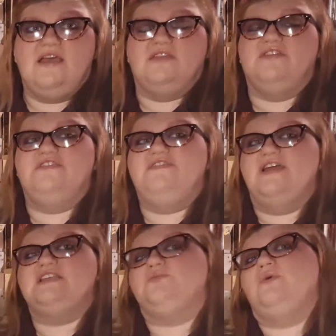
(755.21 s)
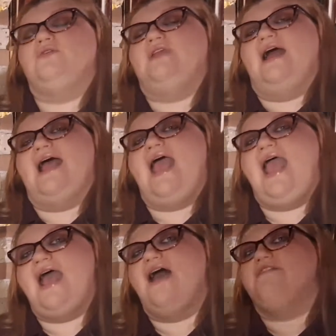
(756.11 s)
The fakes will not
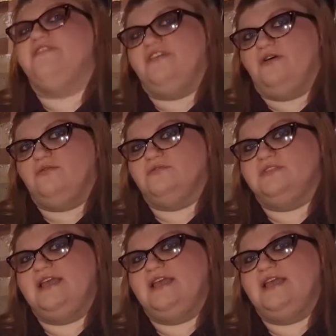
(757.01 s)
have those.